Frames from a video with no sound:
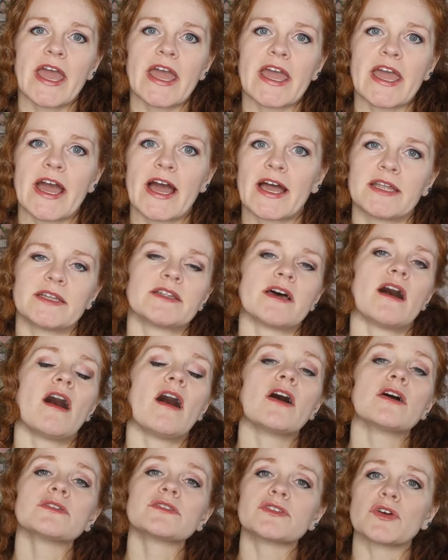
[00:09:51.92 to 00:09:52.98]
And
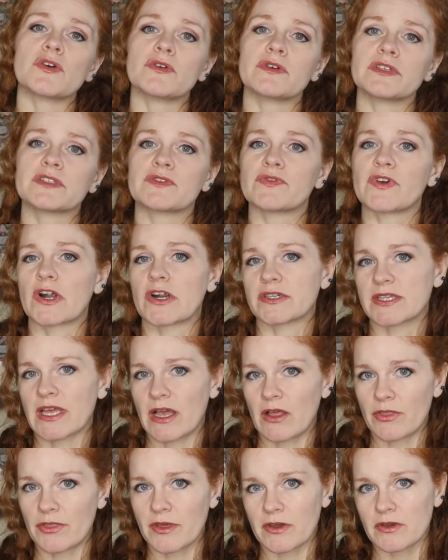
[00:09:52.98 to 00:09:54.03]
also, as far as
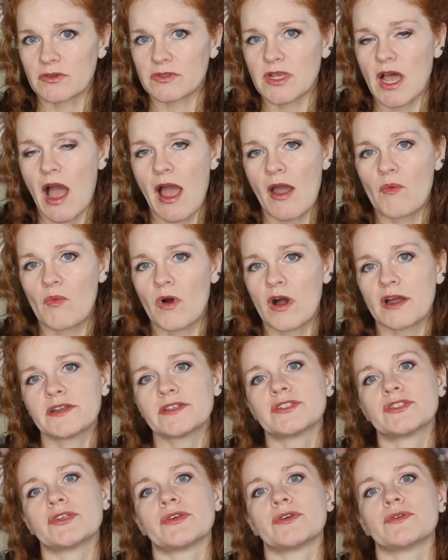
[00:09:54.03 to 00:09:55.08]
health goes, I want
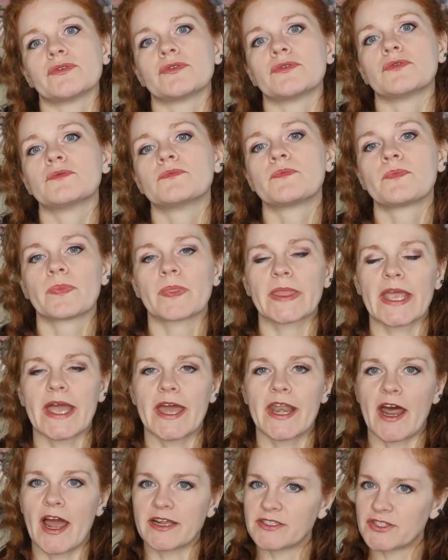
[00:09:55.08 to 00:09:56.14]
to,
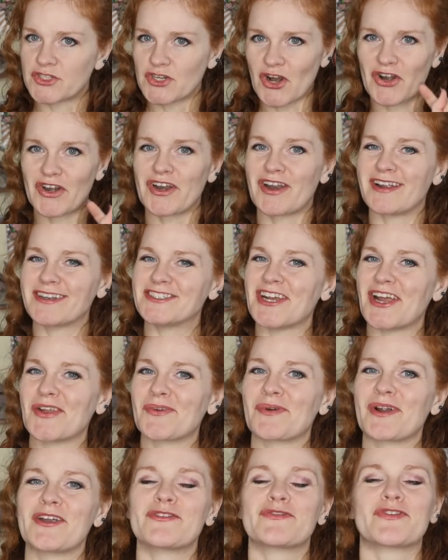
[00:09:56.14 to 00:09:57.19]
and I started on
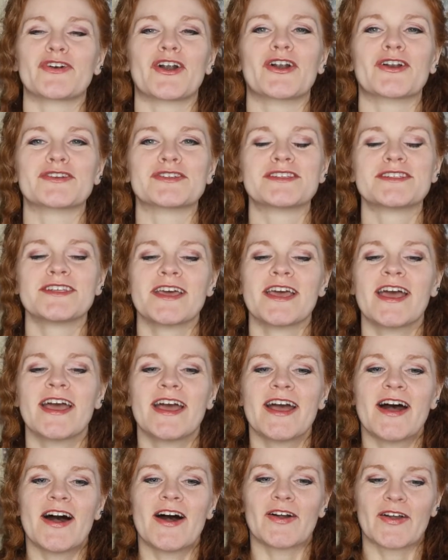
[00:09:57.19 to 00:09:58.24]
January 1st.
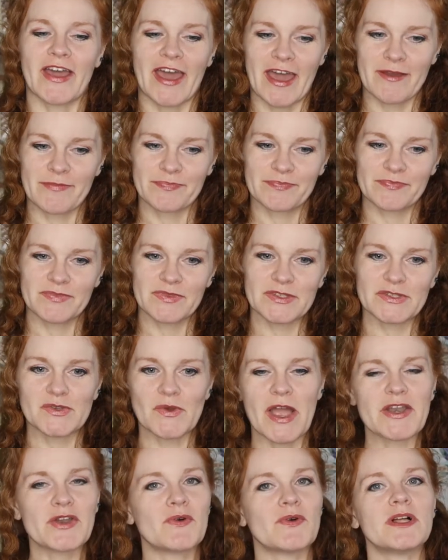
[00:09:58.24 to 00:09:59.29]
Okay, so
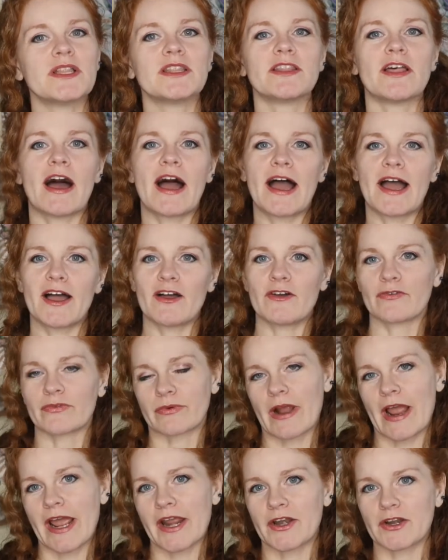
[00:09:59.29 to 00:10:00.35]
I know a lot of
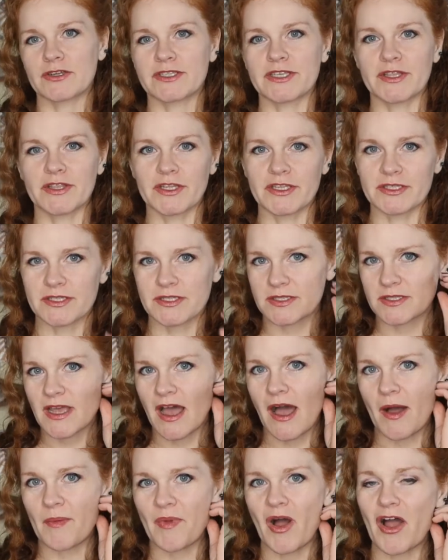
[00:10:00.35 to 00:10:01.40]
writers in this
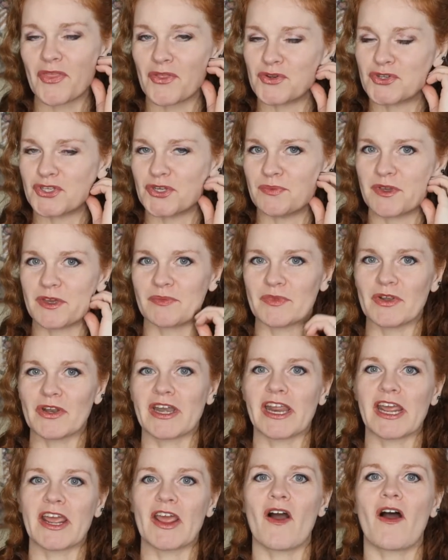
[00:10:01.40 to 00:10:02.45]
authortube
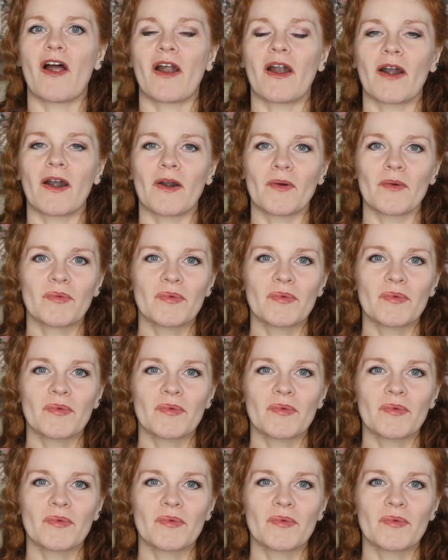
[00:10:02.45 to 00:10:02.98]
community are